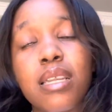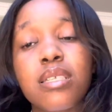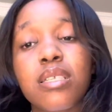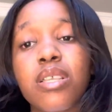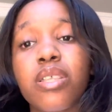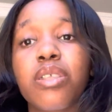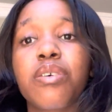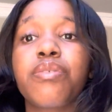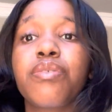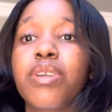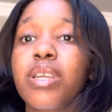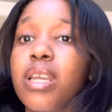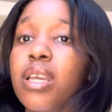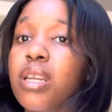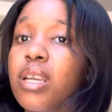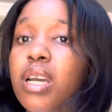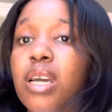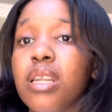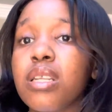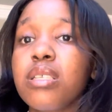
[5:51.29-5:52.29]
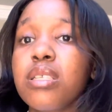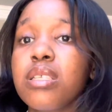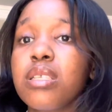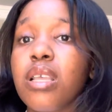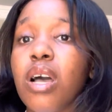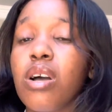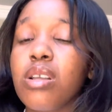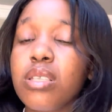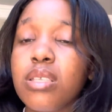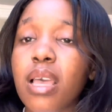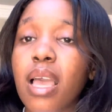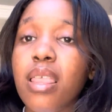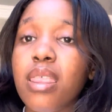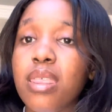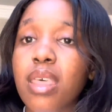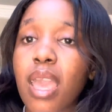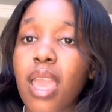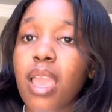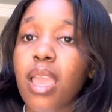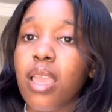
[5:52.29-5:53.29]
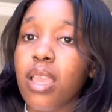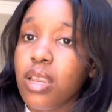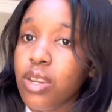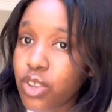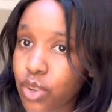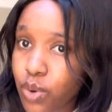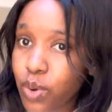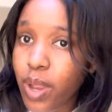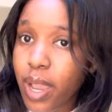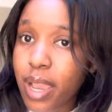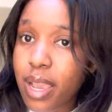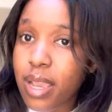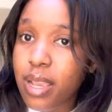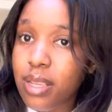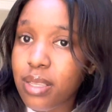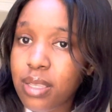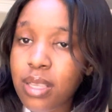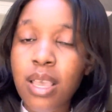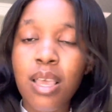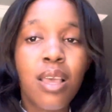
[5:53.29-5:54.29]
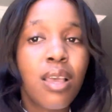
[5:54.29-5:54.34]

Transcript: in South Africa and currencies outside there in US,